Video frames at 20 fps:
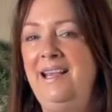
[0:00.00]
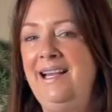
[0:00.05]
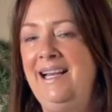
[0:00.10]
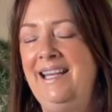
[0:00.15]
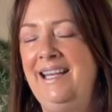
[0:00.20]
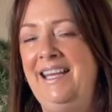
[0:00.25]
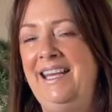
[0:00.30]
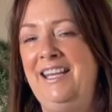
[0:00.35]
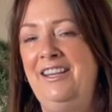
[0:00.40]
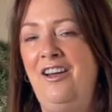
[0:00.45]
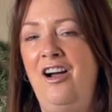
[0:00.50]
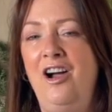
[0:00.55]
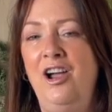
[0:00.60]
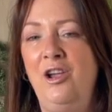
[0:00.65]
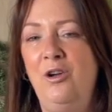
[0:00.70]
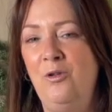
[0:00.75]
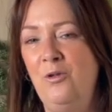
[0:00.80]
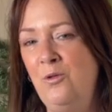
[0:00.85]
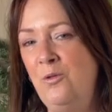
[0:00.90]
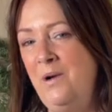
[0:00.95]
clean, I
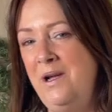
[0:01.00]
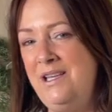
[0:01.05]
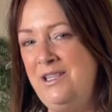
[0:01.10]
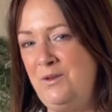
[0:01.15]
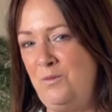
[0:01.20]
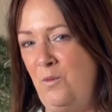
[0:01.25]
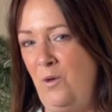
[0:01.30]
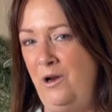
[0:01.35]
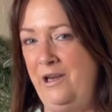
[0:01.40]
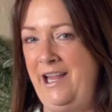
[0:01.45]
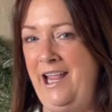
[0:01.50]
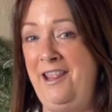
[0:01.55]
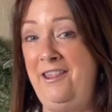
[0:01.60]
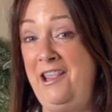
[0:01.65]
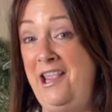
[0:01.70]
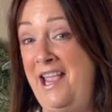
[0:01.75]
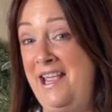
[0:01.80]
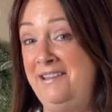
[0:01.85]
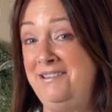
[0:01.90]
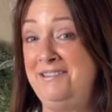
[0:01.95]
always want at
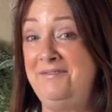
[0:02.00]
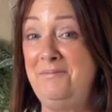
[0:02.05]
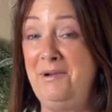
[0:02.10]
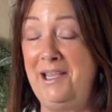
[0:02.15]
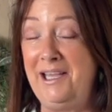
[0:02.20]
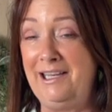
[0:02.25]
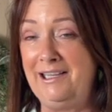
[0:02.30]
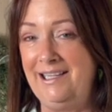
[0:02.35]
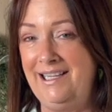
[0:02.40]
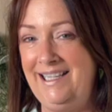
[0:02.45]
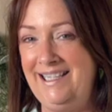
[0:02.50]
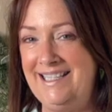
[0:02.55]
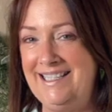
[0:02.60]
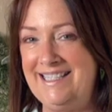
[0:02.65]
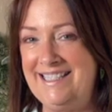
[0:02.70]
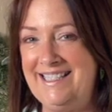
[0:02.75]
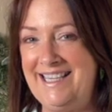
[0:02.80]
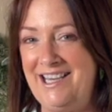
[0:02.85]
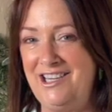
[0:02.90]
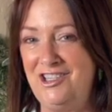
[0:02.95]
the end of my cleaning
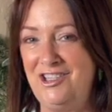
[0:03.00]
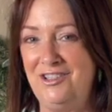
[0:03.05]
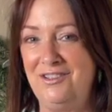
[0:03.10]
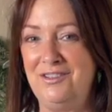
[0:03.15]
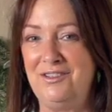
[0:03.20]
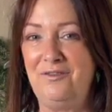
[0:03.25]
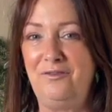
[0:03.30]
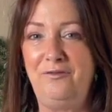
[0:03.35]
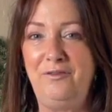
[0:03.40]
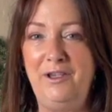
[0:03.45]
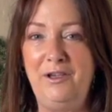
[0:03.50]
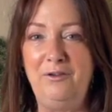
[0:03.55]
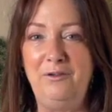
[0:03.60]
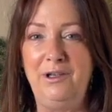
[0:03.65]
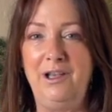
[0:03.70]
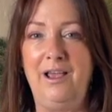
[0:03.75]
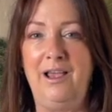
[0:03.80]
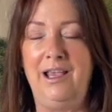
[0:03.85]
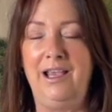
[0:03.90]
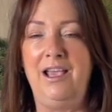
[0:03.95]
session to feel
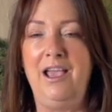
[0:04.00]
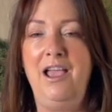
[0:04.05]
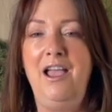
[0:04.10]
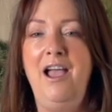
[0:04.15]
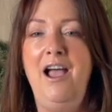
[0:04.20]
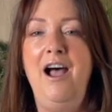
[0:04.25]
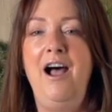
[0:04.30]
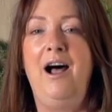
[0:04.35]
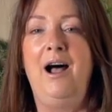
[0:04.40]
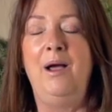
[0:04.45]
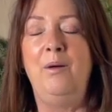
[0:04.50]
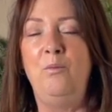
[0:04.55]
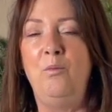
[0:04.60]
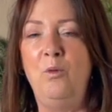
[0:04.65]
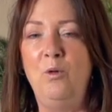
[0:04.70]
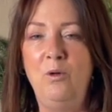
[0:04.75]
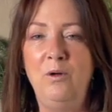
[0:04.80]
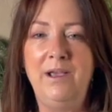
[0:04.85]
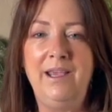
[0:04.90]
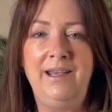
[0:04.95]
like I'm
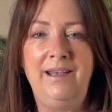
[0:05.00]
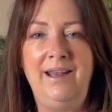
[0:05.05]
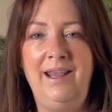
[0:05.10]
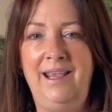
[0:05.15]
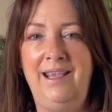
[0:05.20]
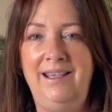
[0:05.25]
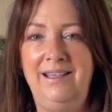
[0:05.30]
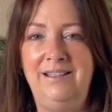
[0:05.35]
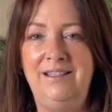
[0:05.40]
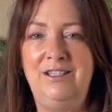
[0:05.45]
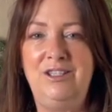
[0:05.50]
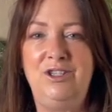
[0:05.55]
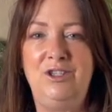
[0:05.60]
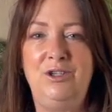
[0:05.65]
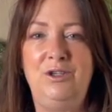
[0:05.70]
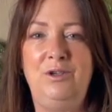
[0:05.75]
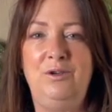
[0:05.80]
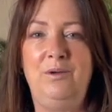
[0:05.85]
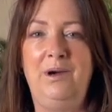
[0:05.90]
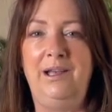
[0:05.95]
walking
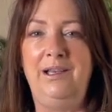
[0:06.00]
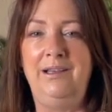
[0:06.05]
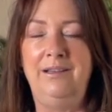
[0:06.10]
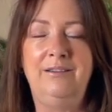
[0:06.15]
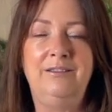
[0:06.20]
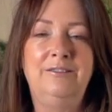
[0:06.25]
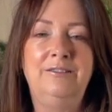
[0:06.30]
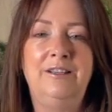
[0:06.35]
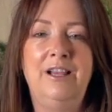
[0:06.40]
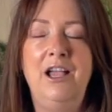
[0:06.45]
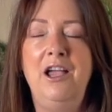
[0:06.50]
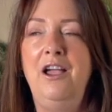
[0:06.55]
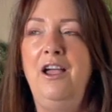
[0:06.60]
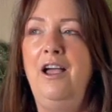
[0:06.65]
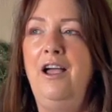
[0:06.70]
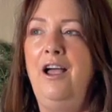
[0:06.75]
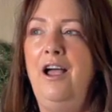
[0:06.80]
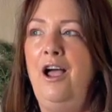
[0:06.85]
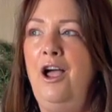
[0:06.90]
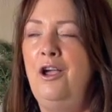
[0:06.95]
into a little
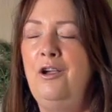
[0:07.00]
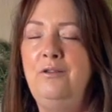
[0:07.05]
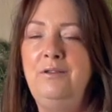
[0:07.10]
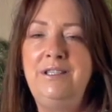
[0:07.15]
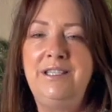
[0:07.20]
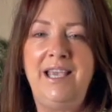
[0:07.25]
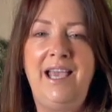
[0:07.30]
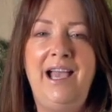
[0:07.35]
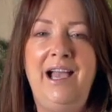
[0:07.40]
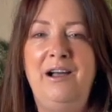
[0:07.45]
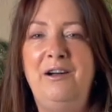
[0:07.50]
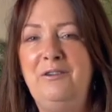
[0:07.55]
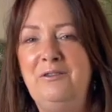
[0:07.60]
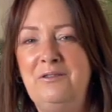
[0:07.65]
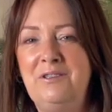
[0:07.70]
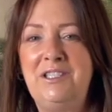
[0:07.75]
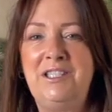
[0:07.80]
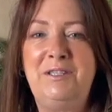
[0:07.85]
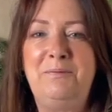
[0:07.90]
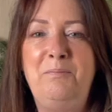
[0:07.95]
hotel
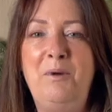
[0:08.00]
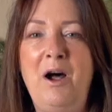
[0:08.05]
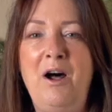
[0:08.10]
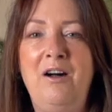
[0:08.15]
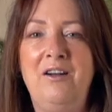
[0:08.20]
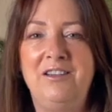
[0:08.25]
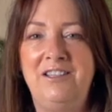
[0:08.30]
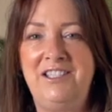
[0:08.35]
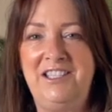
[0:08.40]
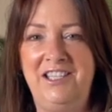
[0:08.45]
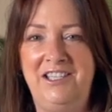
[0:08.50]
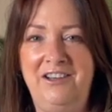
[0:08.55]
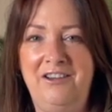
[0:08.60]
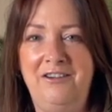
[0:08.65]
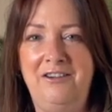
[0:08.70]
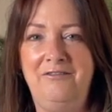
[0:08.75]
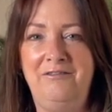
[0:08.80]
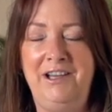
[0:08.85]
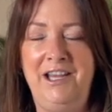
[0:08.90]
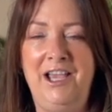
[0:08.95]
spa
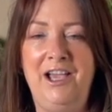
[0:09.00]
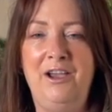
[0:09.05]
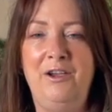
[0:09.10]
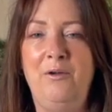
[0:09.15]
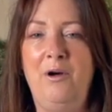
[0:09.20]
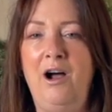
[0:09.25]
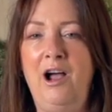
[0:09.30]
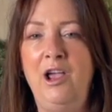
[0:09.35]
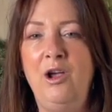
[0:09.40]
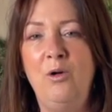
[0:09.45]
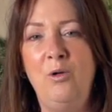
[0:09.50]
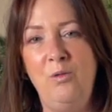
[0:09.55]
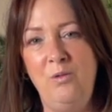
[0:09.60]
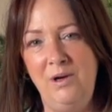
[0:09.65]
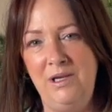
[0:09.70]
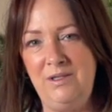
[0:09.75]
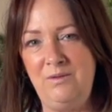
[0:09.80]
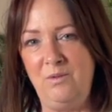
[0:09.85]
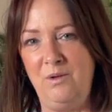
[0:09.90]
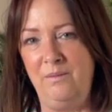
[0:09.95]
scenario. I
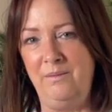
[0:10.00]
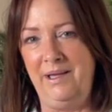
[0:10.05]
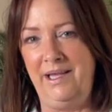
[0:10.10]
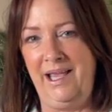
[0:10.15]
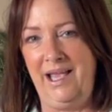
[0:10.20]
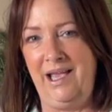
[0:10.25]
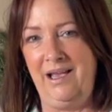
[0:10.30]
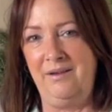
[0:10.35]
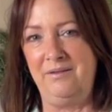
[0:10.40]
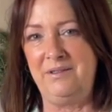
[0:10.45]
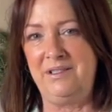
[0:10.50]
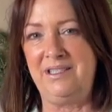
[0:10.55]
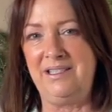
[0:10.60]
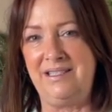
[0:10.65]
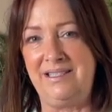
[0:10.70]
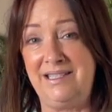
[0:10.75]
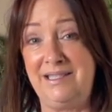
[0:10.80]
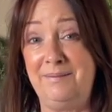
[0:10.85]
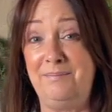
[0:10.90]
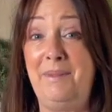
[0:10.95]
always want my house to
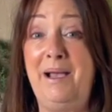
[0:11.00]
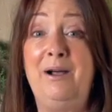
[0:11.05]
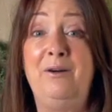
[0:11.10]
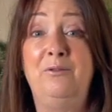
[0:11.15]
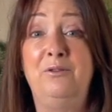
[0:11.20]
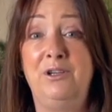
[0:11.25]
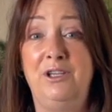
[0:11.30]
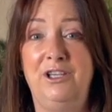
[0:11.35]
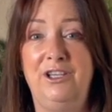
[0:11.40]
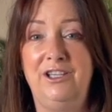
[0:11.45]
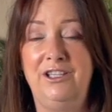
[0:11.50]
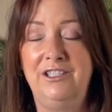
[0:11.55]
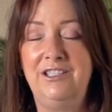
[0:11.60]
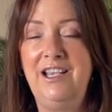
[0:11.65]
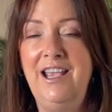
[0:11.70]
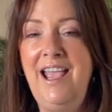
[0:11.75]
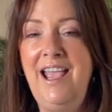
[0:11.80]
smell good.